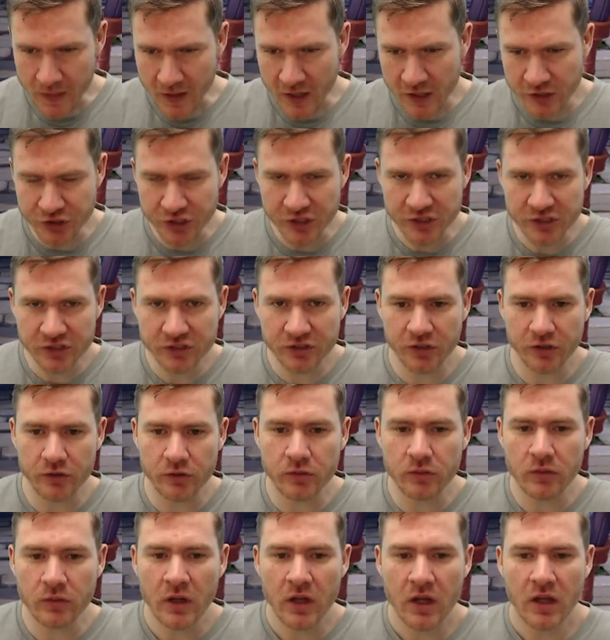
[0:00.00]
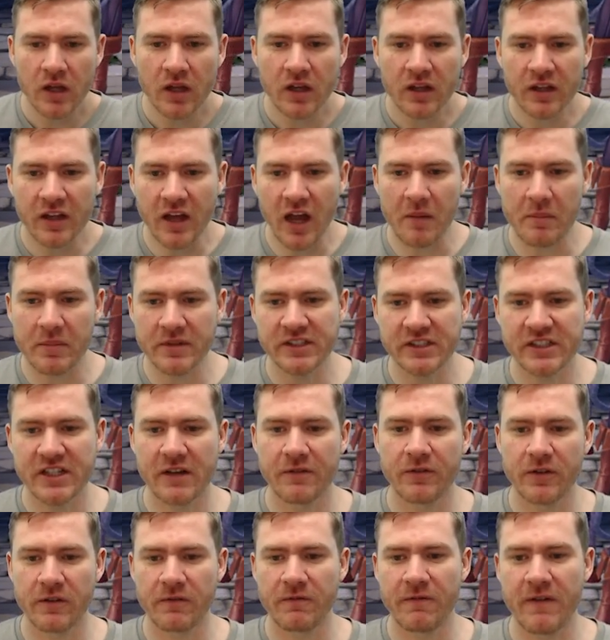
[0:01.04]
just to
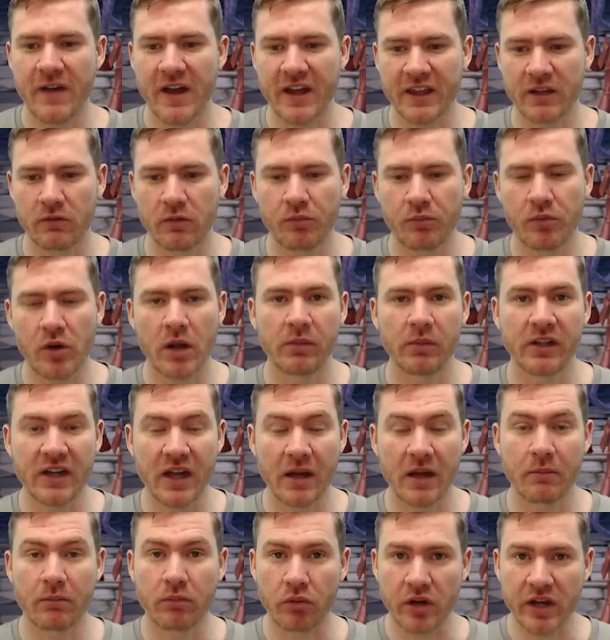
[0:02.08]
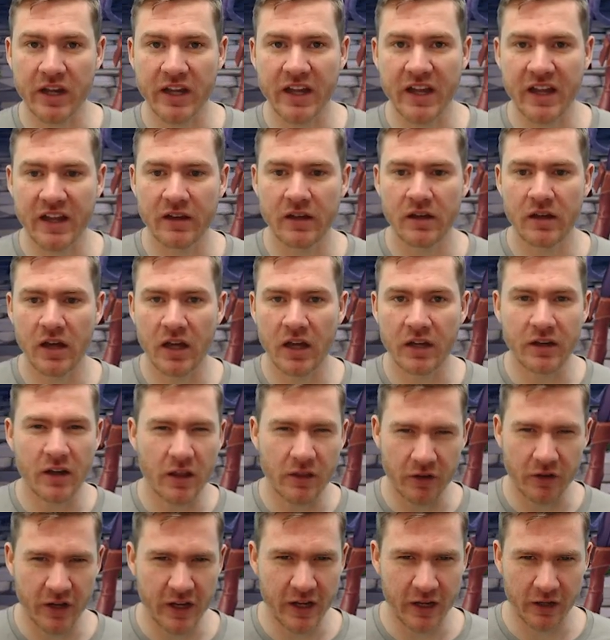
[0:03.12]
compensate for the fact that we're probably not bringing
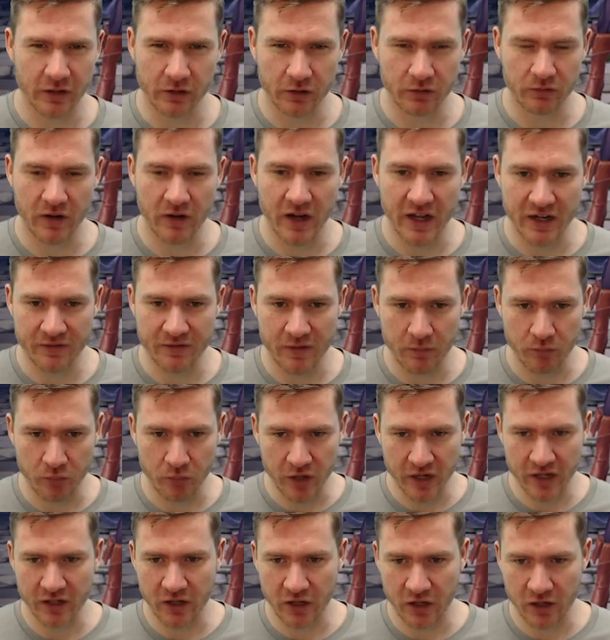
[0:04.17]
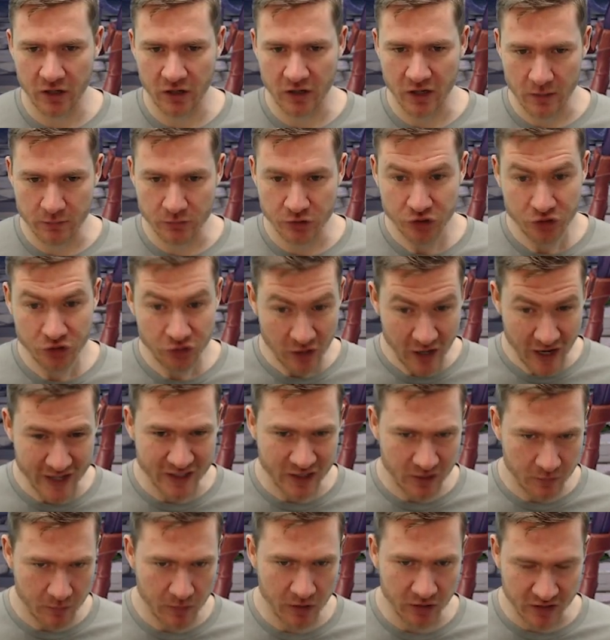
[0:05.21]
another healer, right? If I'm bringing her, I'm
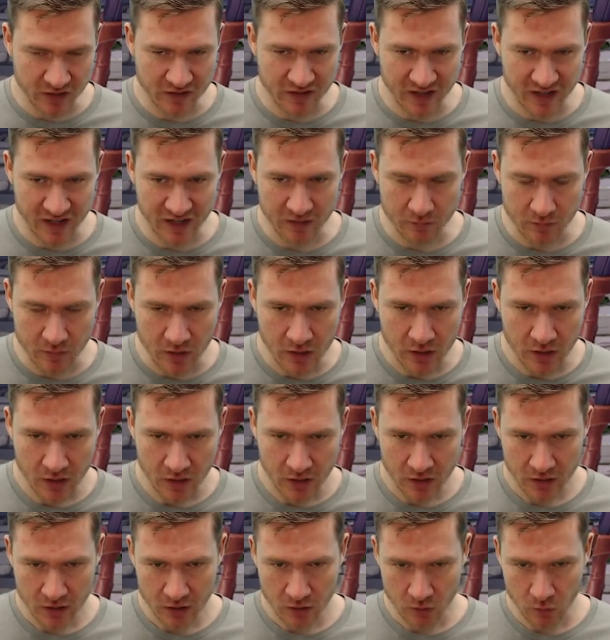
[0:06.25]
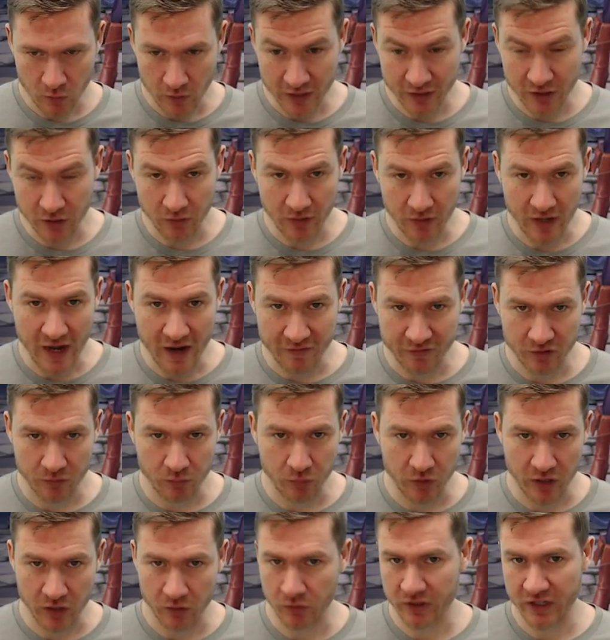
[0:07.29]
trying to build a team where I don't have to
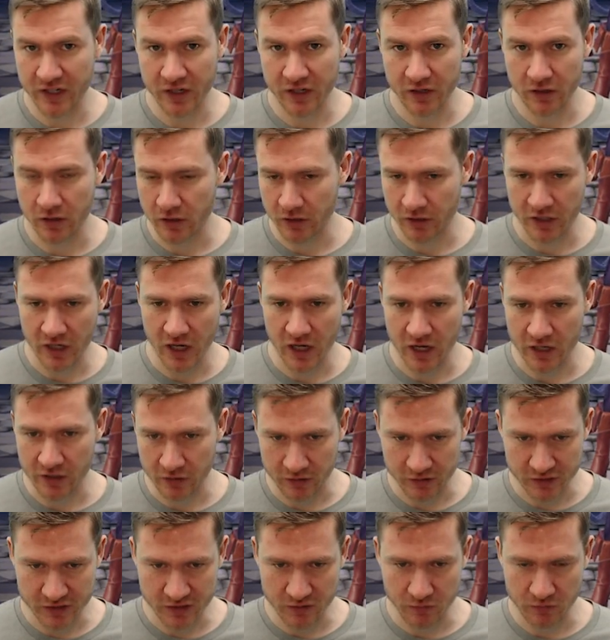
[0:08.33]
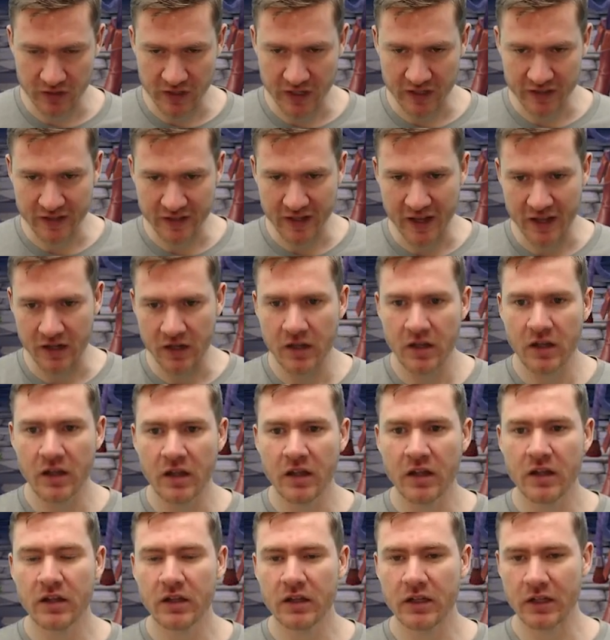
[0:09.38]
bring Radira or Connor or someone like that.
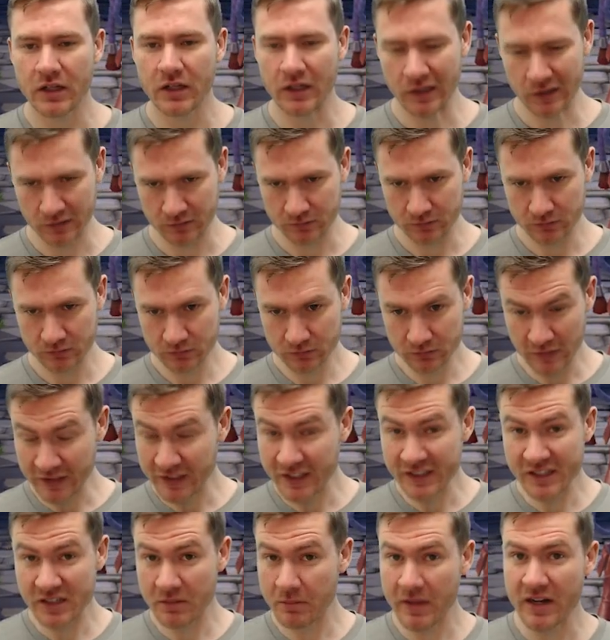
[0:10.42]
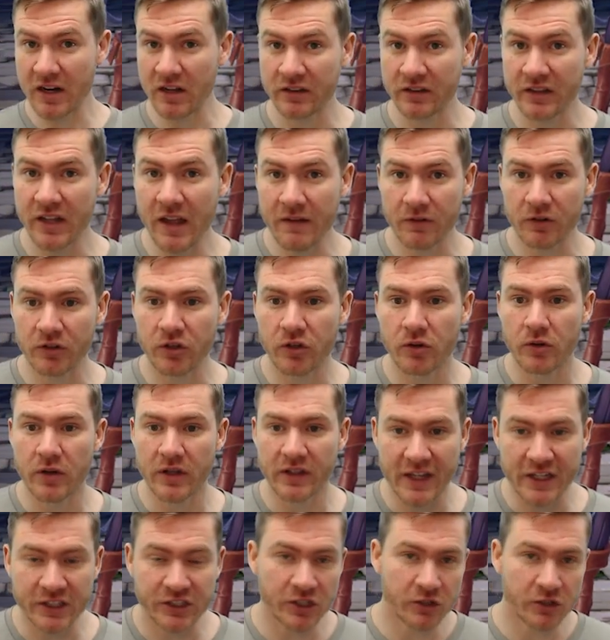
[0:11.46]
That doesn't mean I'll never do
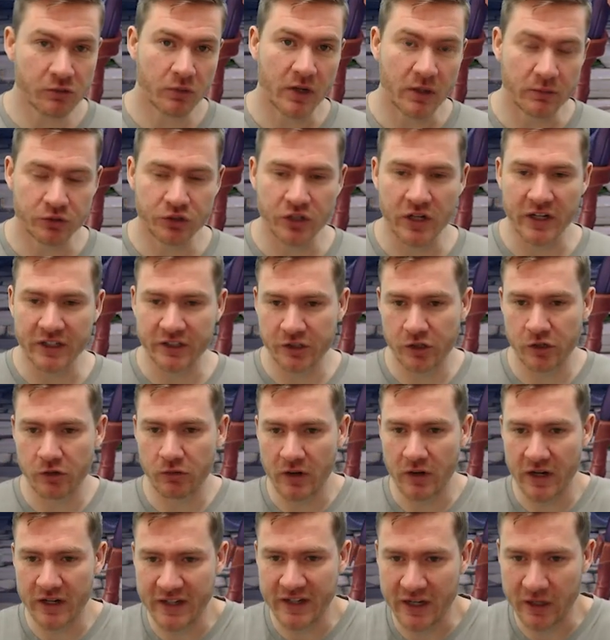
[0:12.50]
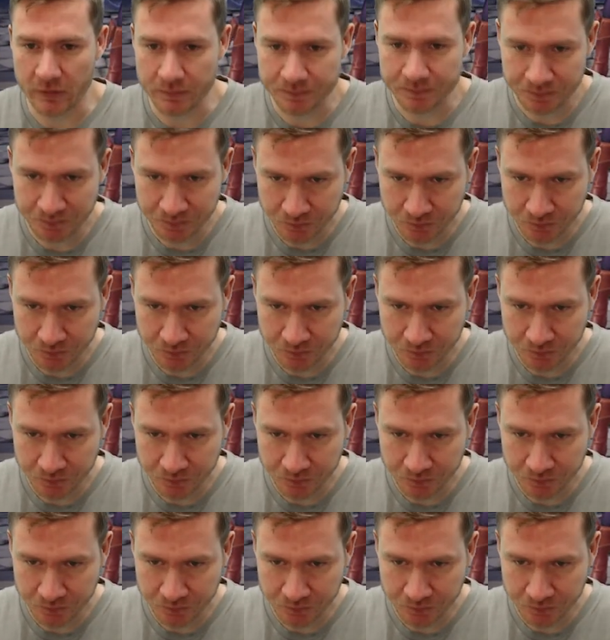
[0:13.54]
it. That's just what I'm trying to do right now.